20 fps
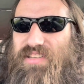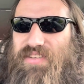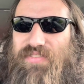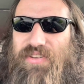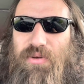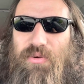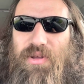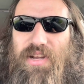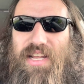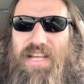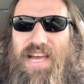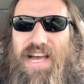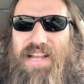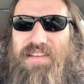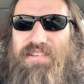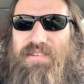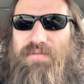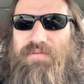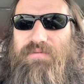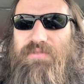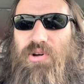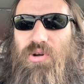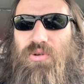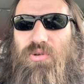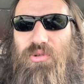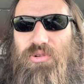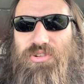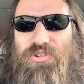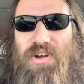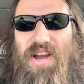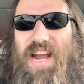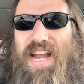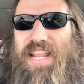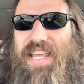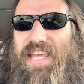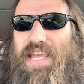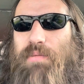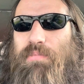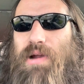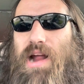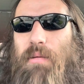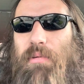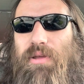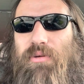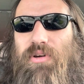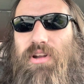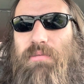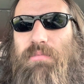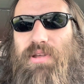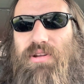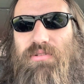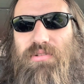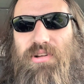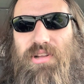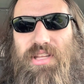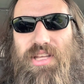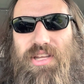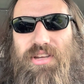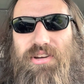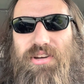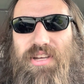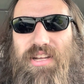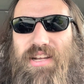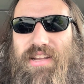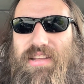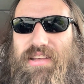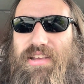If he would have got some vocal training, he probably would have been really good.